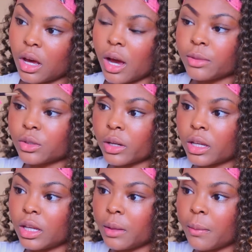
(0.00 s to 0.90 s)
I'm just gonna
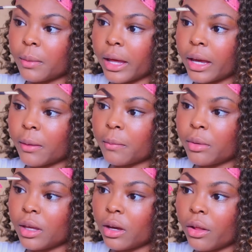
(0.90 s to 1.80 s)
keep,
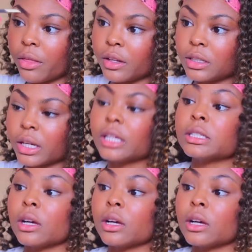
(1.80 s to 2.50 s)
being authentic is